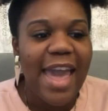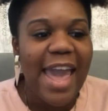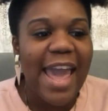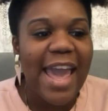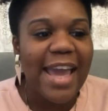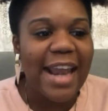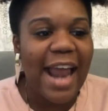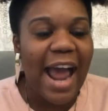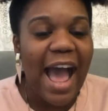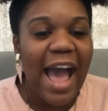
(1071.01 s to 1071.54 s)

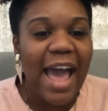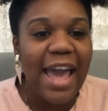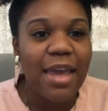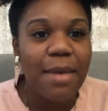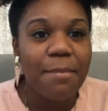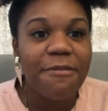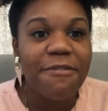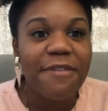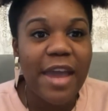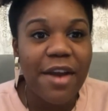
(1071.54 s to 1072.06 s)
And I
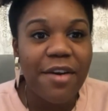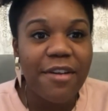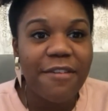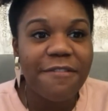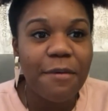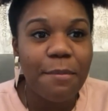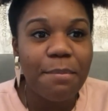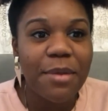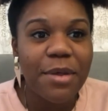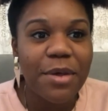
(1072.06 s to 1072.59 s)
am very
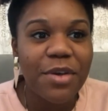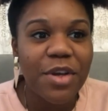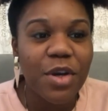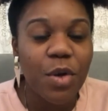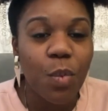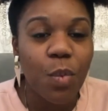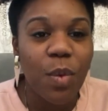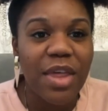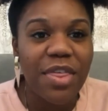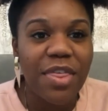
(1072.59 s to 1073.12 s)
familiar
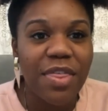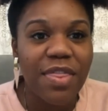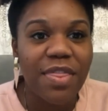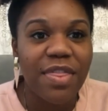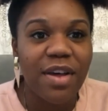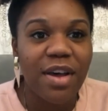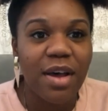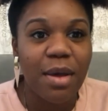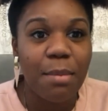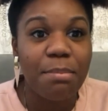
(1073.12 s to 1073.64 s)
with
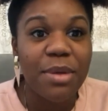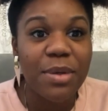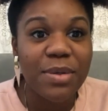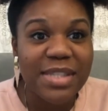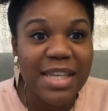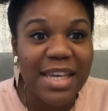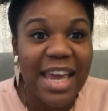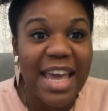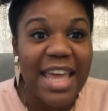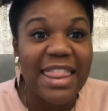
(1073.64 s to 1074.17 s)
the
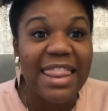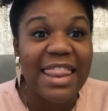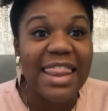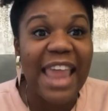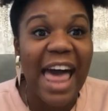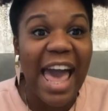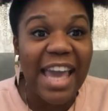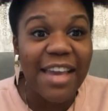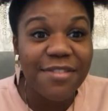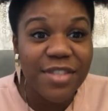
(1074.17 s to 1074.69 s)
music and
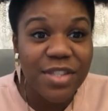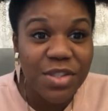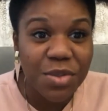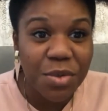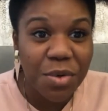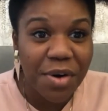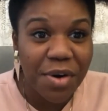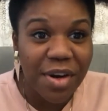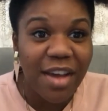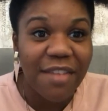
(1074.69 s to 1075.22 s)
life
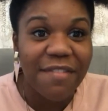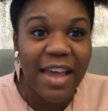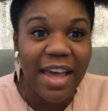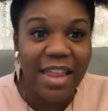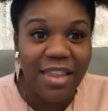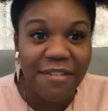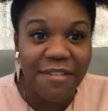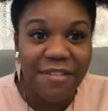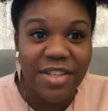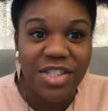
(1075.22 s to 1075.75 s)
story of
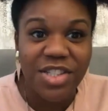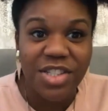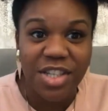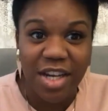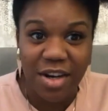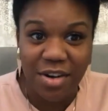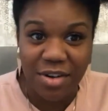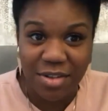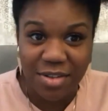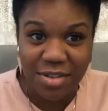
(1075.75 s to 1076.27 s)
Ella
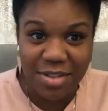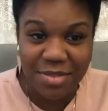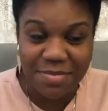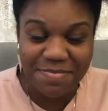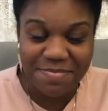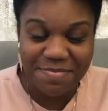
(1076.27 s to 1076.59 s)
Fitzgerald.